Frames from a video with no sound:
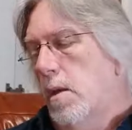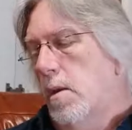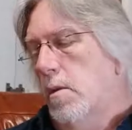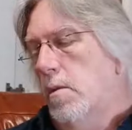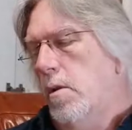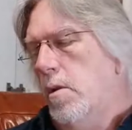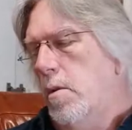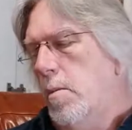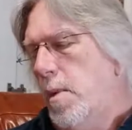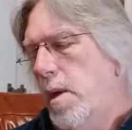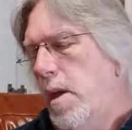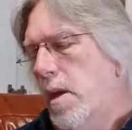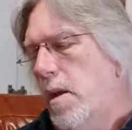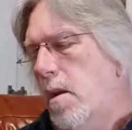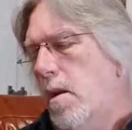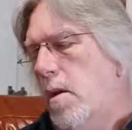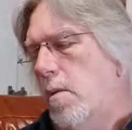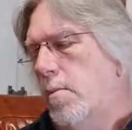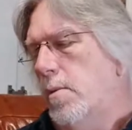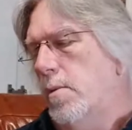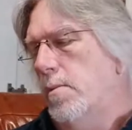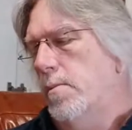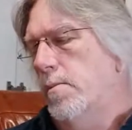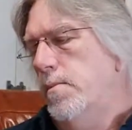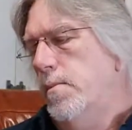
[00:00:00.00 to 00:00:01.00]
Not a bad
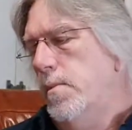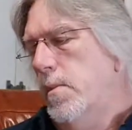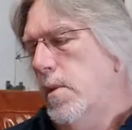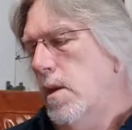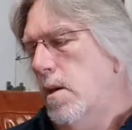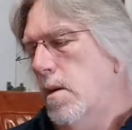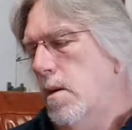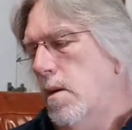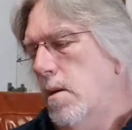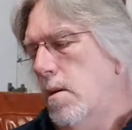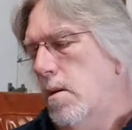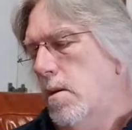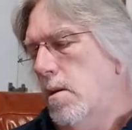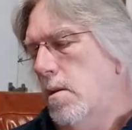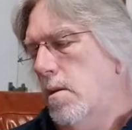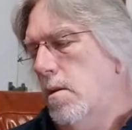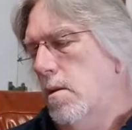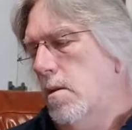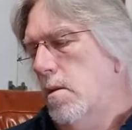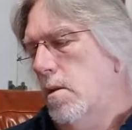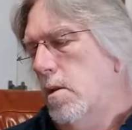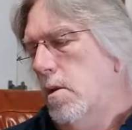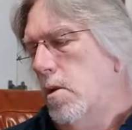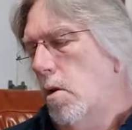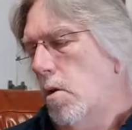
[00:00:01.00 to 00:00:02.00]
album.
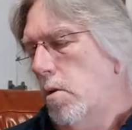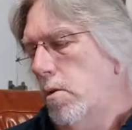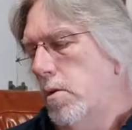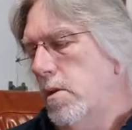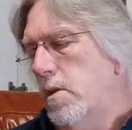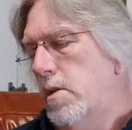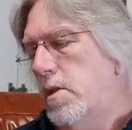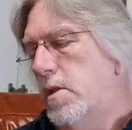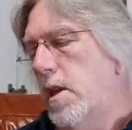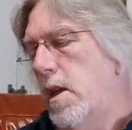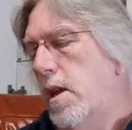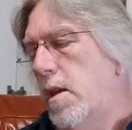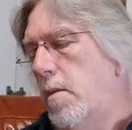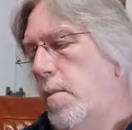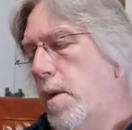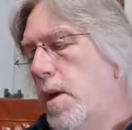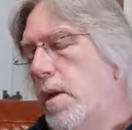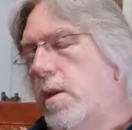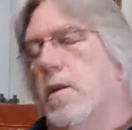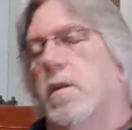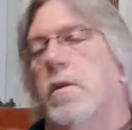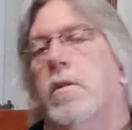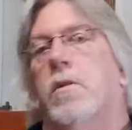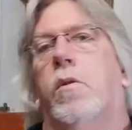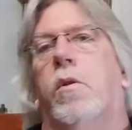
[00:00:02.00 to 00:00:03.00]
The Golden Salamander.